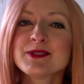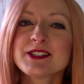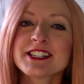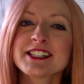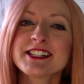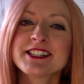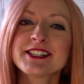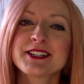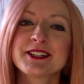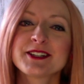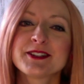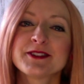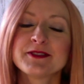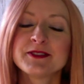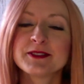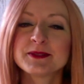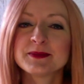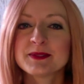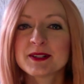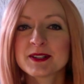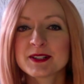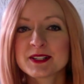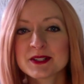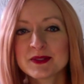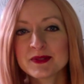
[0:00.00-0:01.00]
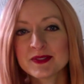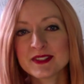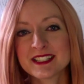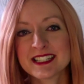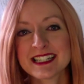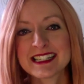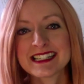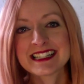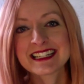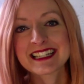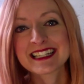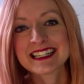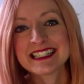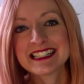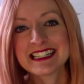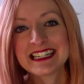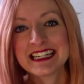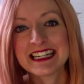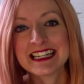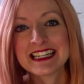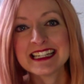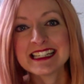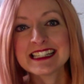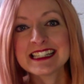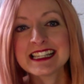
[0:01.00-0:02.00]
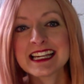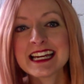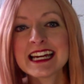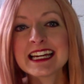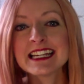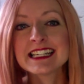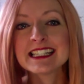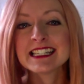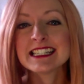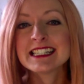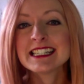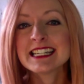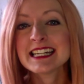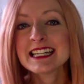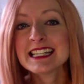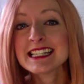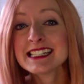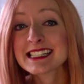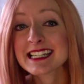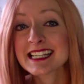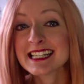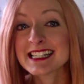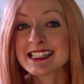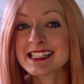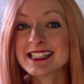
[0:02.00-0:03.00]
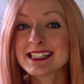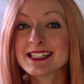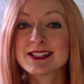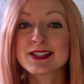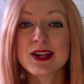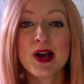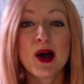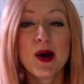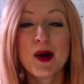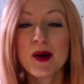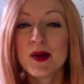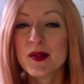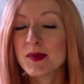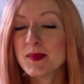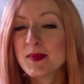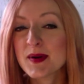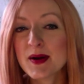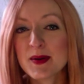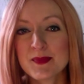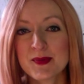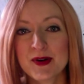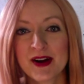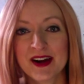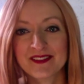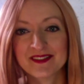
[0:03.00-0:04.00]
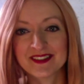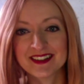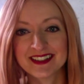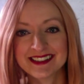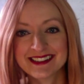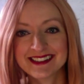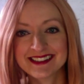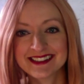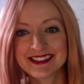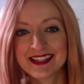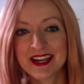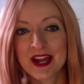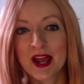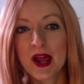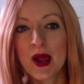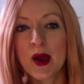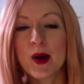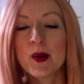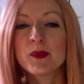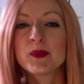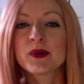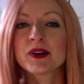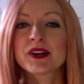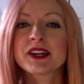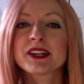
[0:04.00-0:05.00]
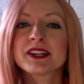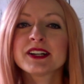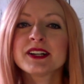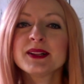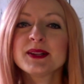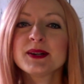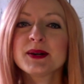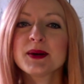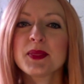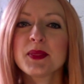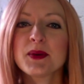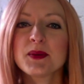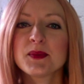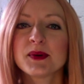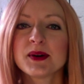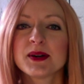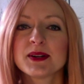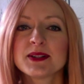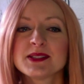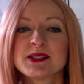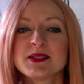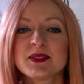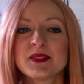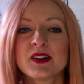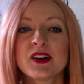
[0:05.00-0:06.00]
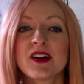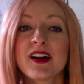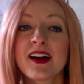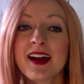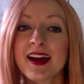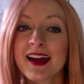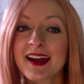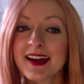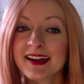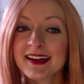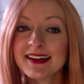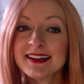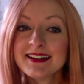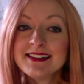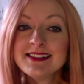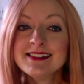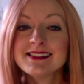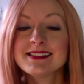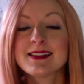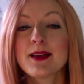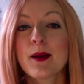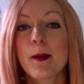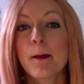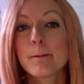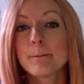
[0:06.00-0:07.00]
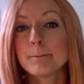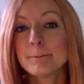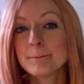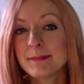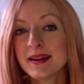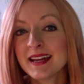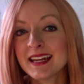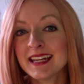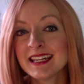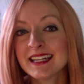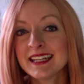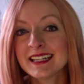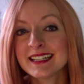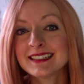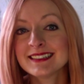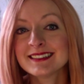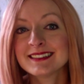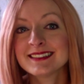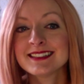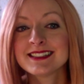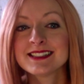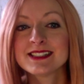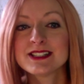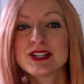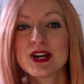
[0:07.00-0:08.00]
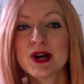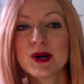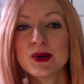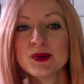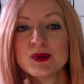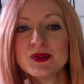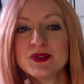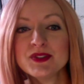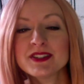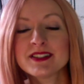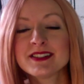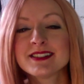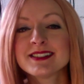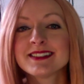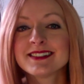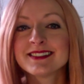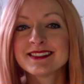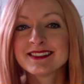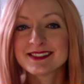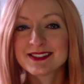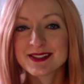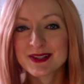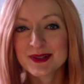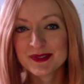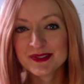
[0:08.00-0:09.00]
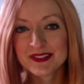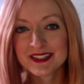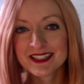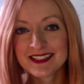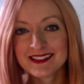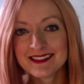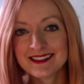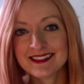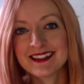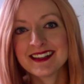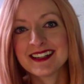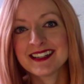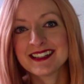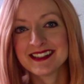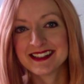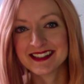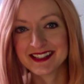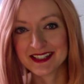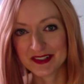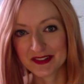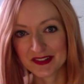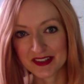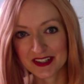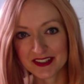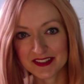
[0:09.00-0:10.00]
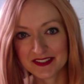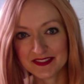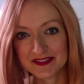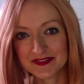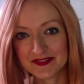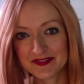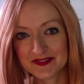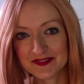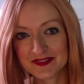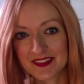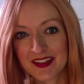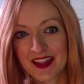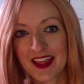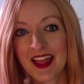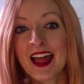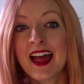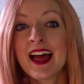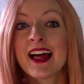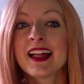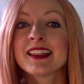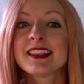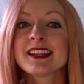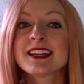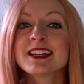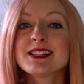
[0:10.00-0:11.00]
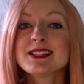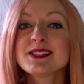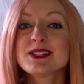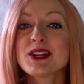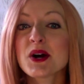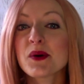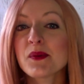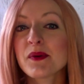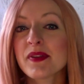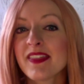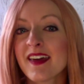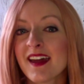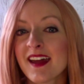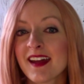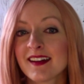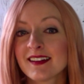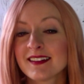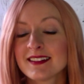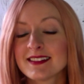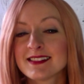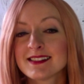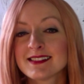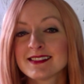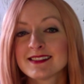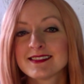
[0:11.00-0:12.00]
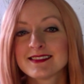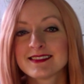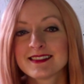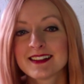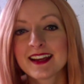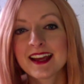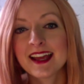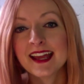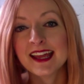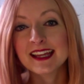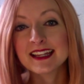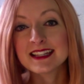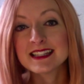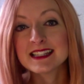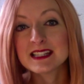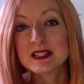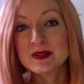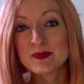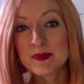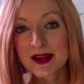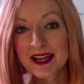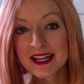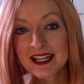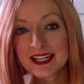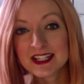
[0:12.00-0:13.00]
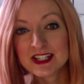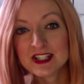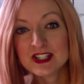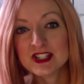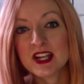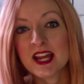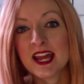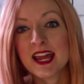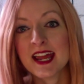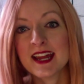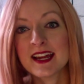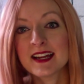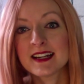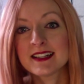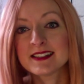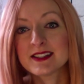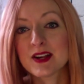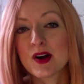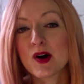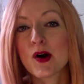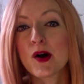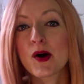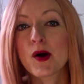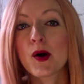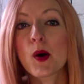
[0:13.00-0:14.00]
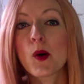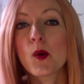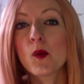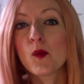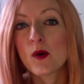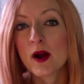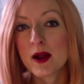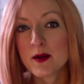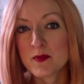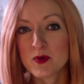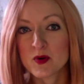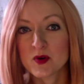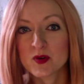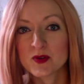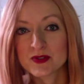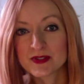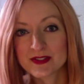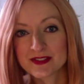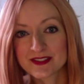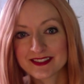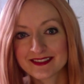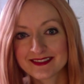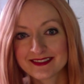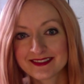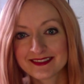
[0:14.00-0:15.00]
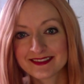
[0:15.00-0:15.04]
Jessica from Learning with Jessica Diaz, and today's lesson is all about breakfast. We're going to learn the words for eggs, bacon, toast, donut, and cereal. Let's start with eggs. In Spanish, eggs are huevos.